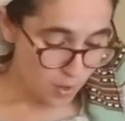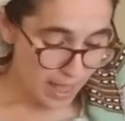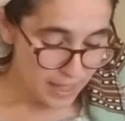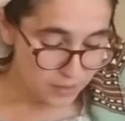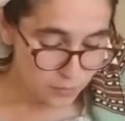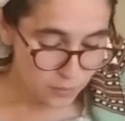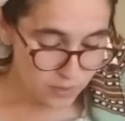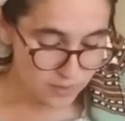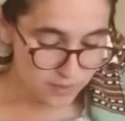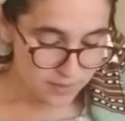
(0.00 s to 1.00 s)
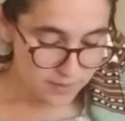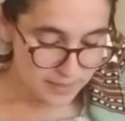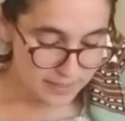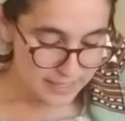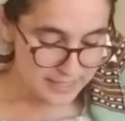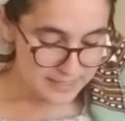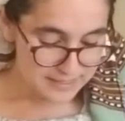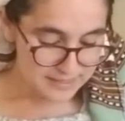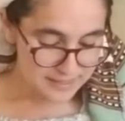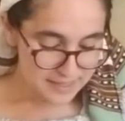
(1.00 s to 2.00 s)
Elul
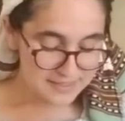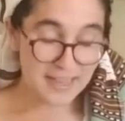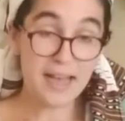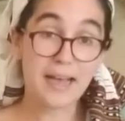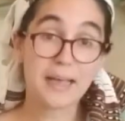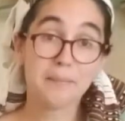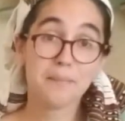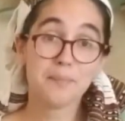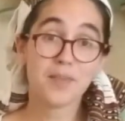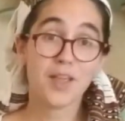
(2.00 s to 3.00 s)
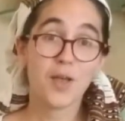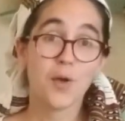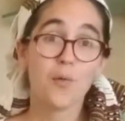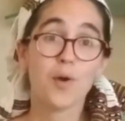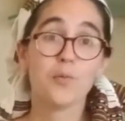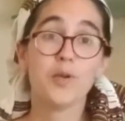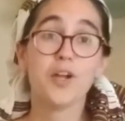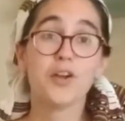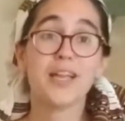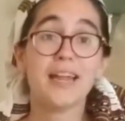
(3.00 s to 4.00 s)
is a time when we
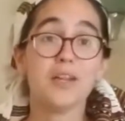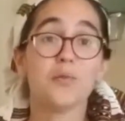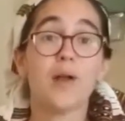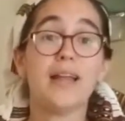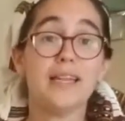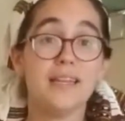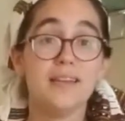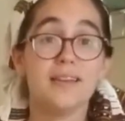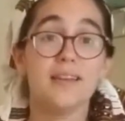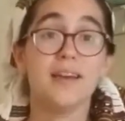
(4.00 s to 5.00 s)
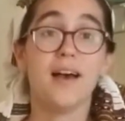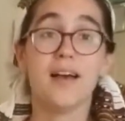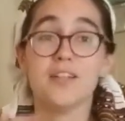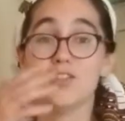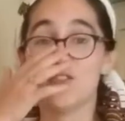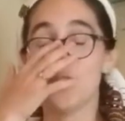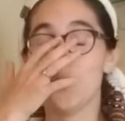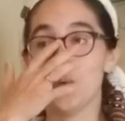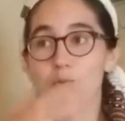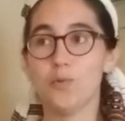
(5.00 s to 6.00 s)
are getting ready
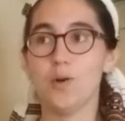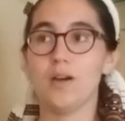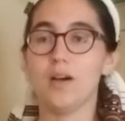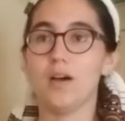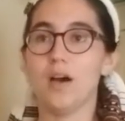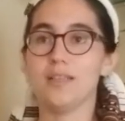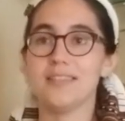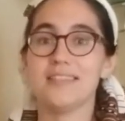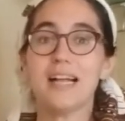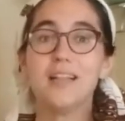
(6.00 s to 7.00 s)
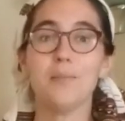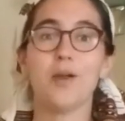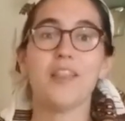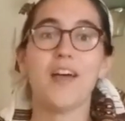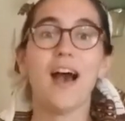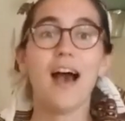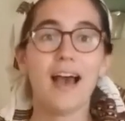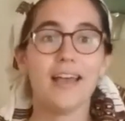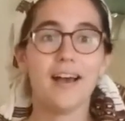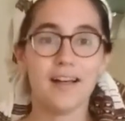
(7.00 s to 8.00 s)
to celebrate the
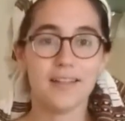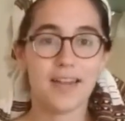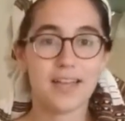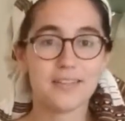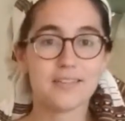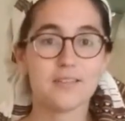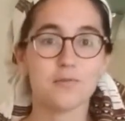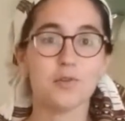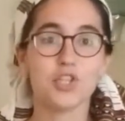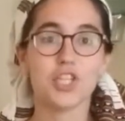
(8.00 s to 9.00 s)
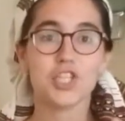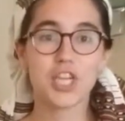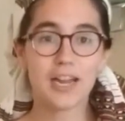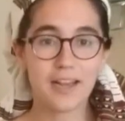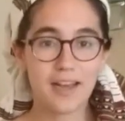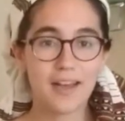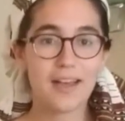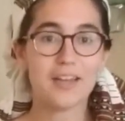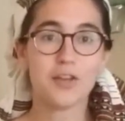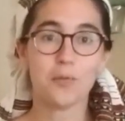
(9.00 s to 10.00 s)
high holidays, Rosh Hashanah
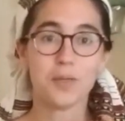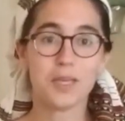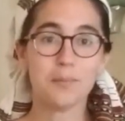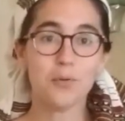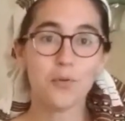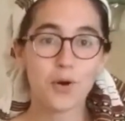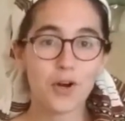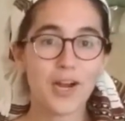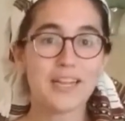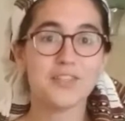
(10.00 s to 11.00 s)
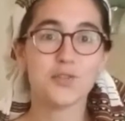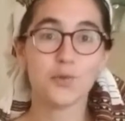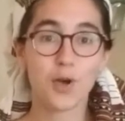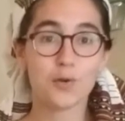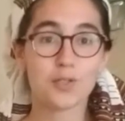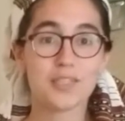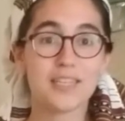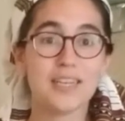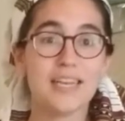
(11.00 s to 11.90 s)
and Yom Kippur and Sukkot.